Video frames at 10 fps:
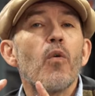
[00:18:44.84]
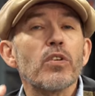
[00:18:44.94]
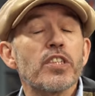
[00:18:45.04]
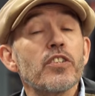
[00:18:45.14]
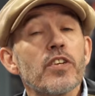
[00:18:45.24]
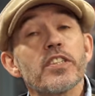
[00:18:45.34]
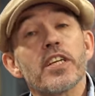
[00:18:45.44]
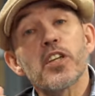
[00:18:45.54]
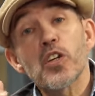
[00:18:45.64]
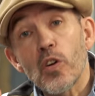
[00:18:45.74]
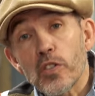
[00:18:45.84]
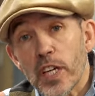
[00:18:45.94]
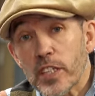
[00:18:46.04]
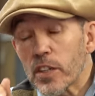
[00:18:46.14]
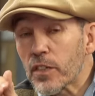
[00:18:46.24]
What's interesting in the
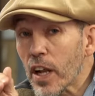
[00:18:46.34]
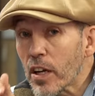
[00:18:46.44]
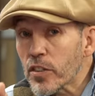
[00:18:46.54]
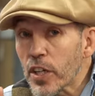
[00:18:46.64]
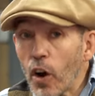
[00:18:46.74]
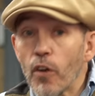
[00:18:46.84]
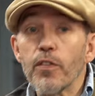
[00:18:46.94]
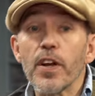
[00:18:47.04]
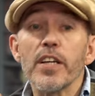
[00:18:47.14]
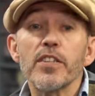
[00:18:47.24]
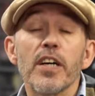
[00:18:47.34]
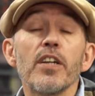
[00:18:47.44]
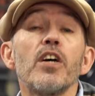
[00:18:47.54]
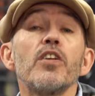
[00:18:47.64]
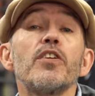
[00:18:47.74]
context of glancing off is
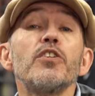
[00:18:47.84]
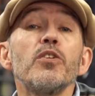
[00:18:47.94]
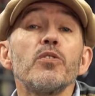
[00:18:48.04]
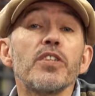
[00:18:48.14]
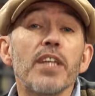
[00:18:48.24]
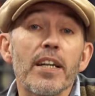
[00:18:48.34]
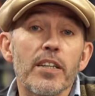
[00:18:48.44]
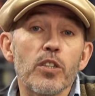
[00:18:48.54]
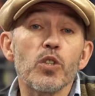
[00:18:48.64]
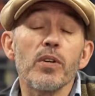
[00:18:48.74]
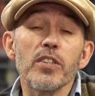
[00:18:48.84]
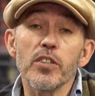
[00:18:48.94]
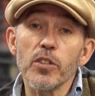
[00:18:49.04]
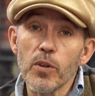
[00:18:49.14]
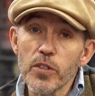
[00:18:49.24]
that the new standard
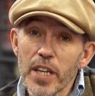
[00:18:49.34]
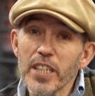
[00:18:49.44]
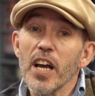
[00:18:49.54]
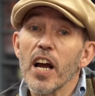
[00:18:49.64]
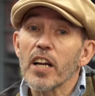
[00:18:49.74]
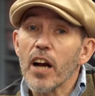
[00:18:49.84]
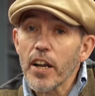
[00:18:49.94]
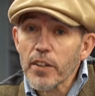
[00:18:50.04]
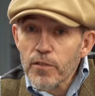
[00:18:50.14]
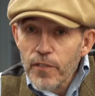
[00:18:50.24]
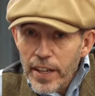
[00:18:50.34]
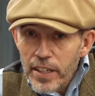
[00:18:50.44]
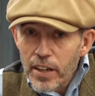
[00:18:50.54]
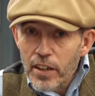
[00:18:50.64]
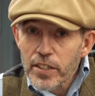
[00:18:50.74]
2206 kind of
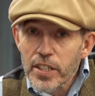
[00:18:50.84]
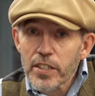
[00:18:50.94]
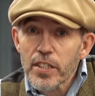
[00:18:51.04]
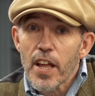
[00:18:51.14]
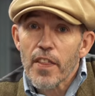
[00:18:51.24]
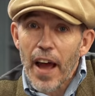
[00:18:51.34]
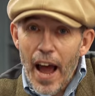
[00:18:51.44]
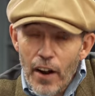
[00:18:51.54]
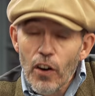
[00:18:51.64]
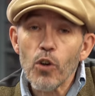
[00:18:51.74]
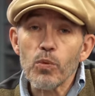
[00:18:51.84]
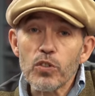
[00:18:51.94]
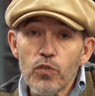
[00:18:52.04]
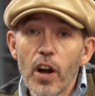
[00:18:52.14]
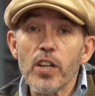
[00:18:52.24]
recognises that Arai
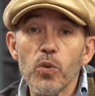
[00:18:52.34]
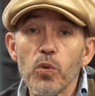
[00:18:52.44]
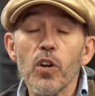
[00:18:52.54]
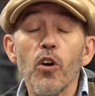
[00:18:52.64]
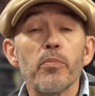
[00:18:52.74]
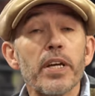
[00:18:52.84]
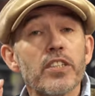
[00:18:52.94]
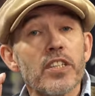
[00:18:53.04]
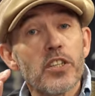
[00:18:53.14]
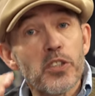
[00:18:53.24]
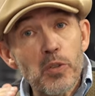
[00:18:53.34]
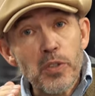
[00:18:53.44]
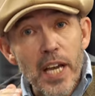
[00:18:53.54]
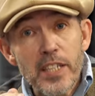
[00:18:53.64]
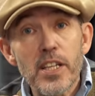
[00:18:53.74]
was right all along, because in the new
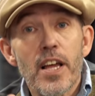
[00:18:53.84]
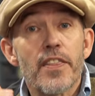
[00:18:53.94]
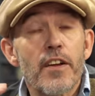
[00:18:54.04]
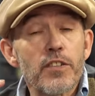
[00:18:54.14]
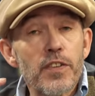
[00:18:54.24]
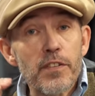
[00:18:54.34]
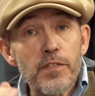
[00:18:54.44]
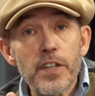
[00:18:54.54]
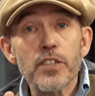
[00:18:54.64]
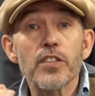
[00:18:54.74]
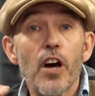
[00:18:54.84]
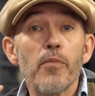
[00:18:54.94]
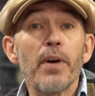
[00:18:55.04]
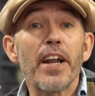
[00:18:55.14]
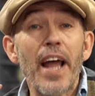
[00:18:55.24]
test, there is for the first
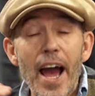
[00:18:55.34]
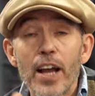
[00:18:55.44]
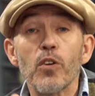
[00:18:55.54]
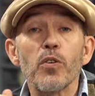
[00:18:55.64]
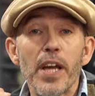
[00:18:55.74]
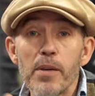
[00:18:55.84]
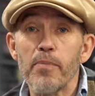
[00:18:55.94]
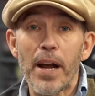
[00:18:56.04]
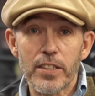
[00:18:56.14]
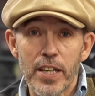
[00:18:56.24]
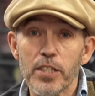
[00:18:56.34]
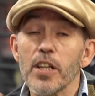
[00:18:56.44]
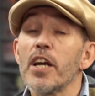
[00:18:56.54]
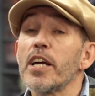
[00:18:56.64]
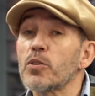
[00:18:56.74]
time an angled impact test.
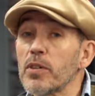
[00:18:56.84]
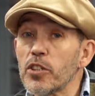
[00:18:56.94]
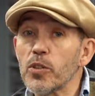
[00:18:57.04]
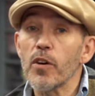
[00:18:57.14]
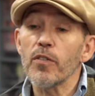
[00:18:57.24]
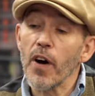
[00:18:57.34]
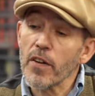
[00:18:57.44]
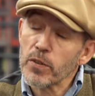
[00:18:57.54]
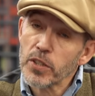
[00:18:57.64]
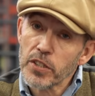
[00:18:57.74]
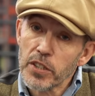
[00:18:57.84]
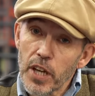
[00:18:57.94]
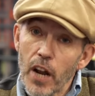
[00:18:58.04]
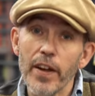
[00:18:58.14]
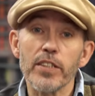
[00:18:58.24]
In 2205, it was just a
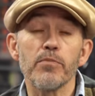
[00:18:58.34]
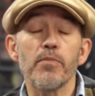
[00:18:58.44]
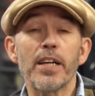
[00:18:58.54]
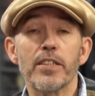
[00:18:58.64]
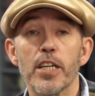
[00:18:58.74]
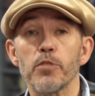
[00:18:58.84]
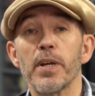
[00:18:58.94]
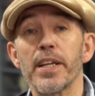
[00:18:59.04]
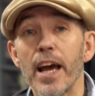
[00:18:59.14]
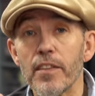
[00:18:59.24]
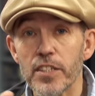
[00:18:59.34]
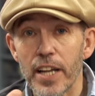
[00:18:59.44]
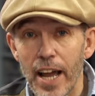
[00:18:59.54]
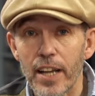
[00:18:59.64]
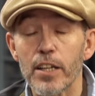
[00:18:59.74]
direct impact test, but now there's
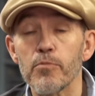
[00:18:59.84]
an angle